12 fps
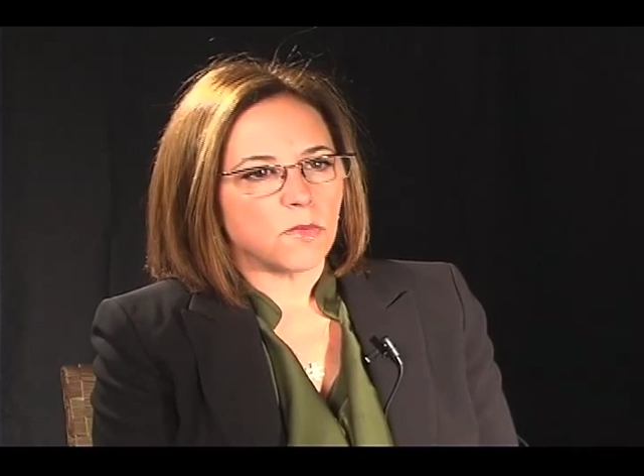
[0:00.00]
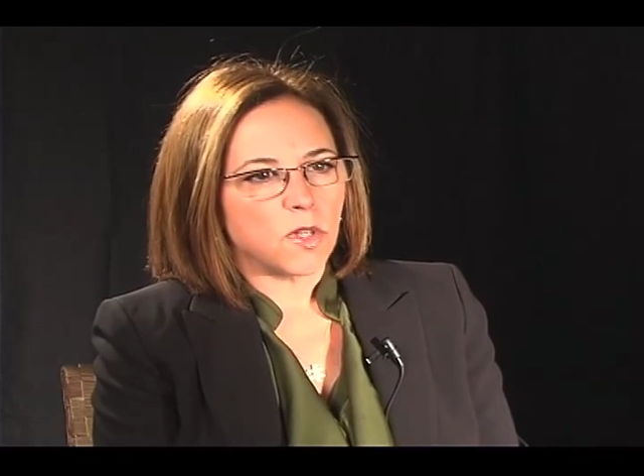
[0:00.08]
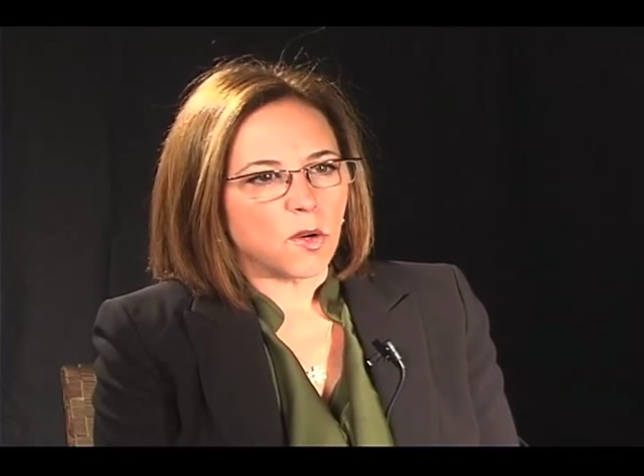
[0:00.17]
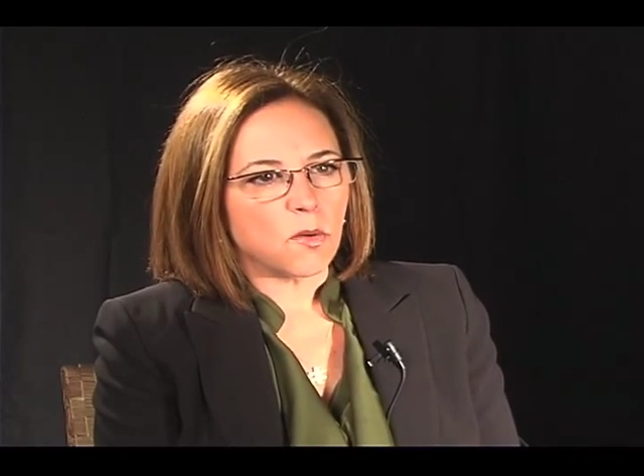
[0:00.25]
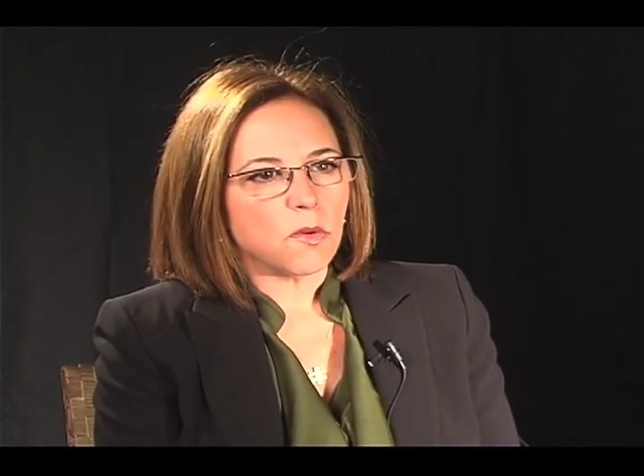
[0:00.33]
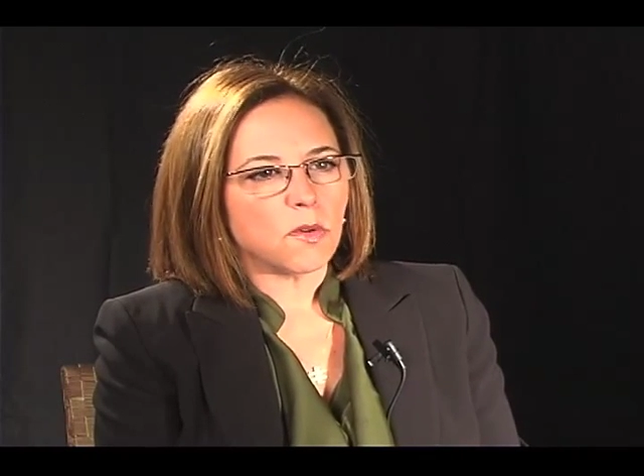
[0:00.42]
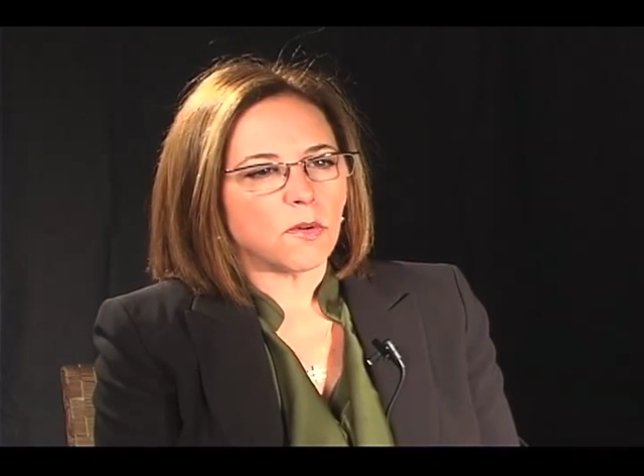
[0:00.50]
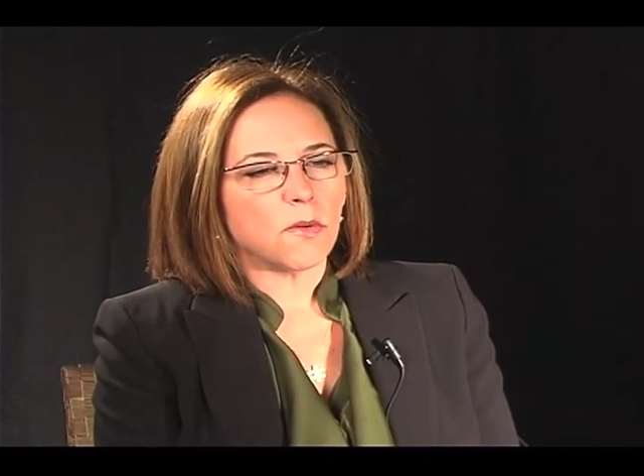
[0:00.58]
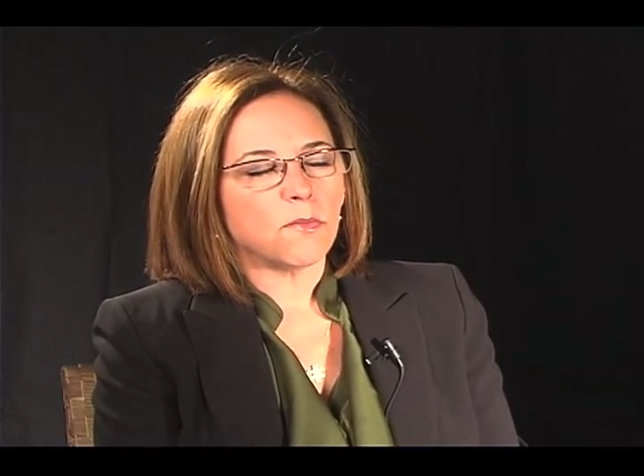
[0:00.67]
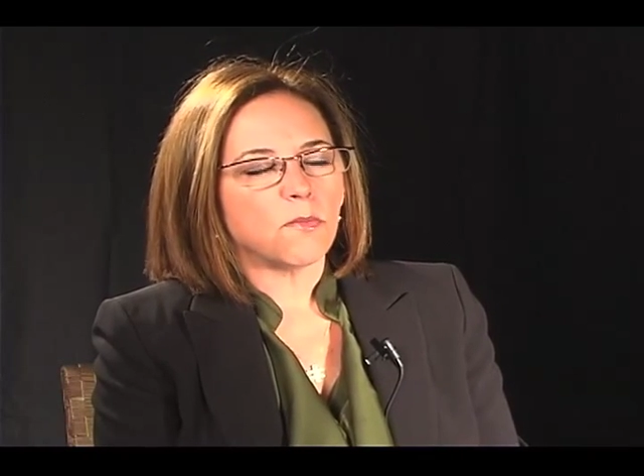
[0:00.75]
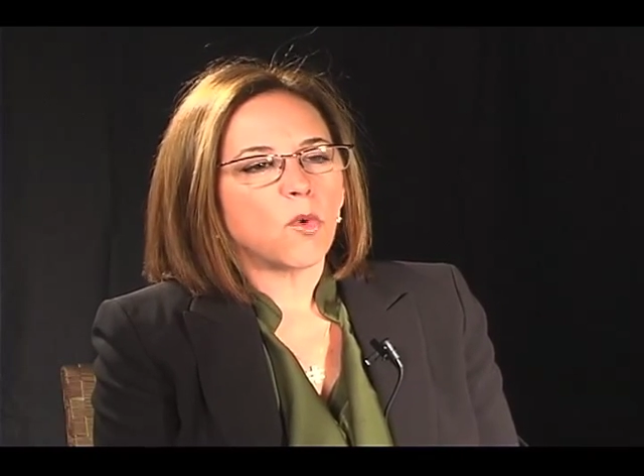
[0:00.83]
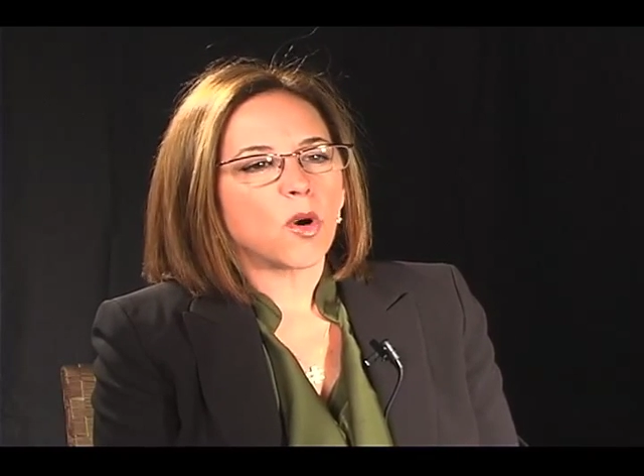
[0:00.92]

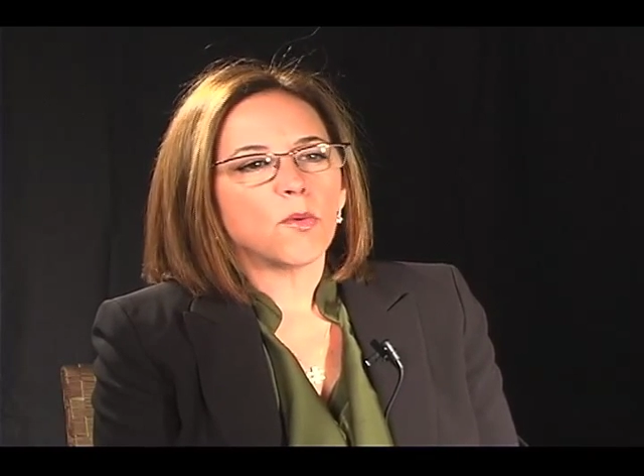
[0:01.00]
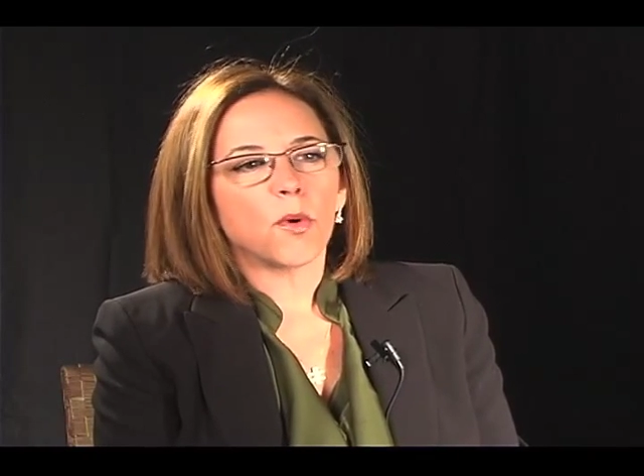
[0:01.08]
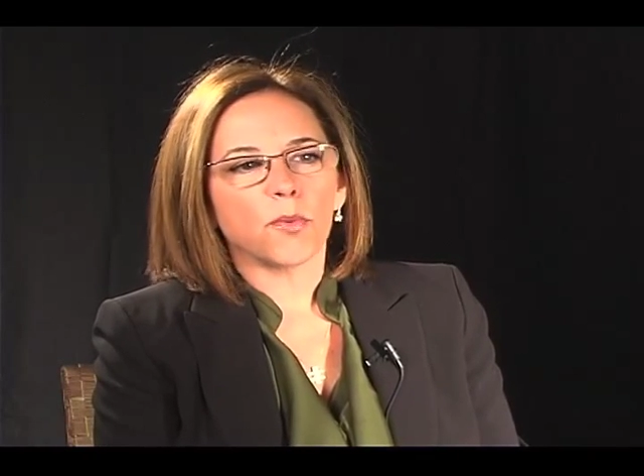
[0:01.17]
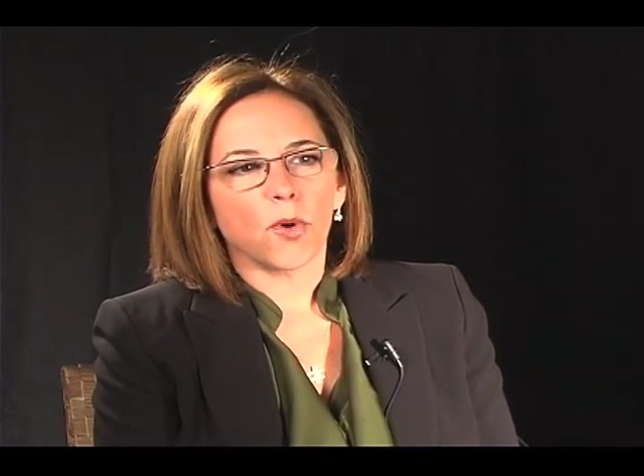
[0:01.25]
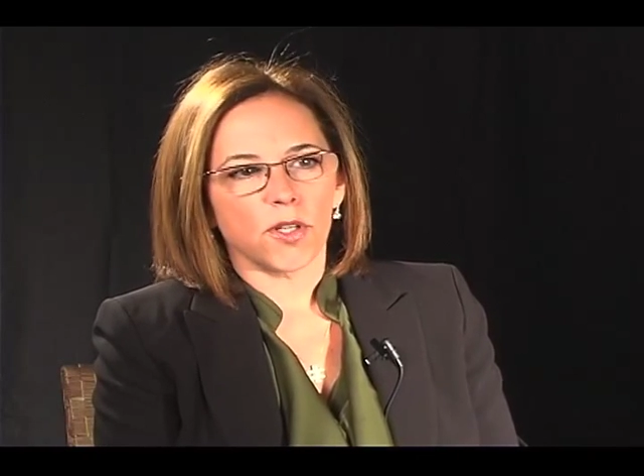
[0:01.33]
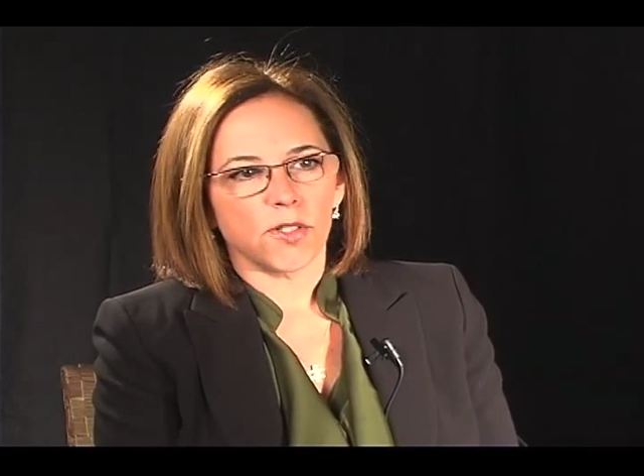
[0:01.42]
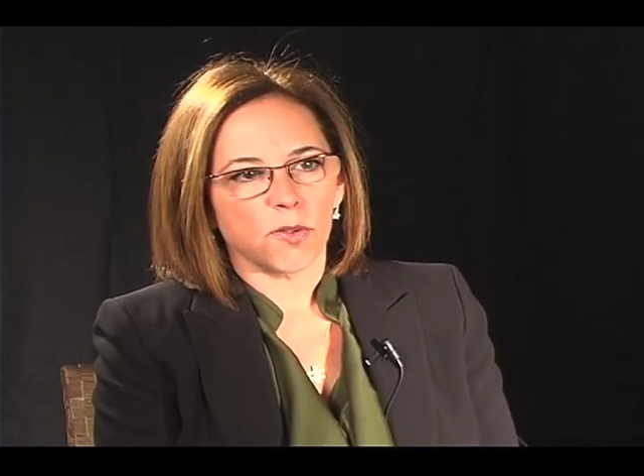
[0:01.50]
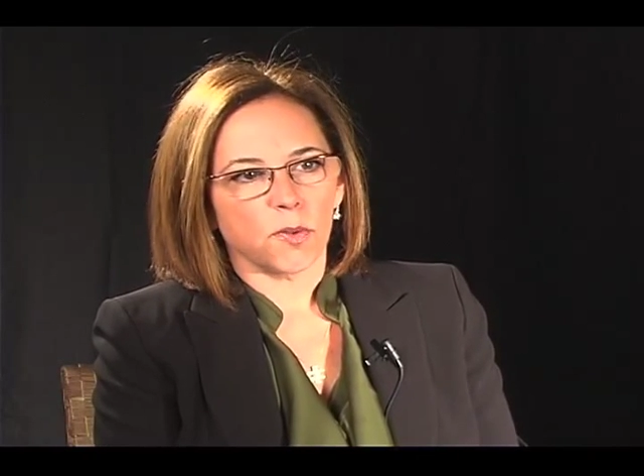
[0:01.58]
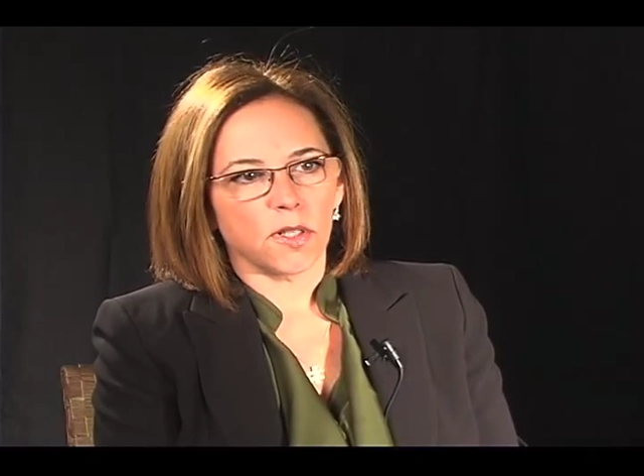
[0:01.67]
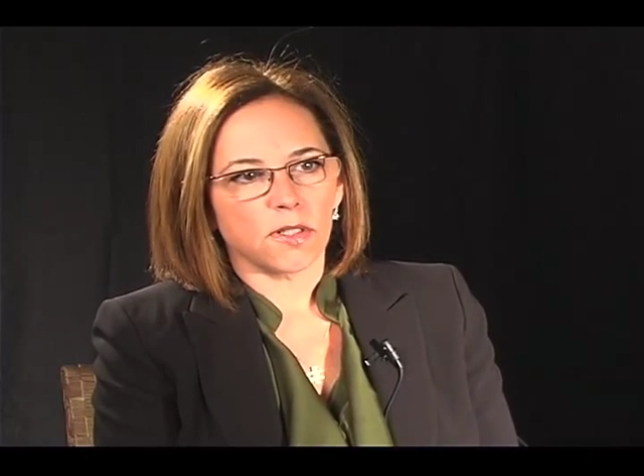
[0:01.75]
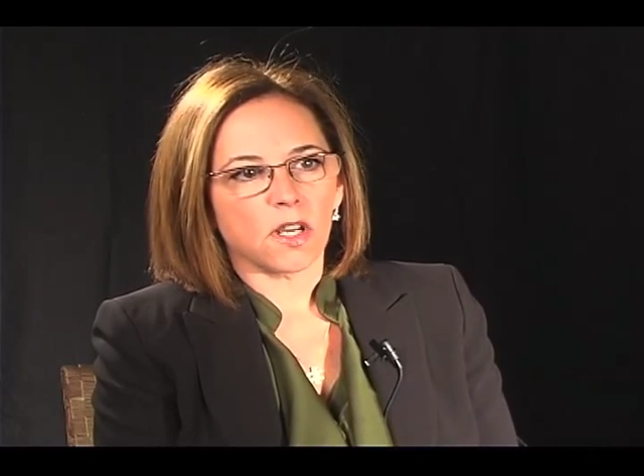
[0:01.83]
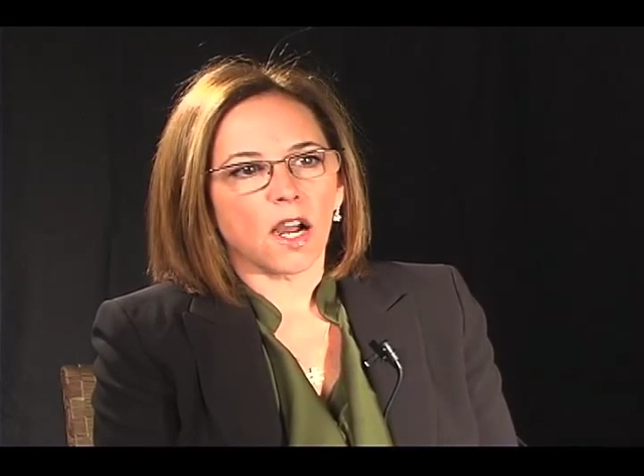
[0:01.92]
more and more important to us,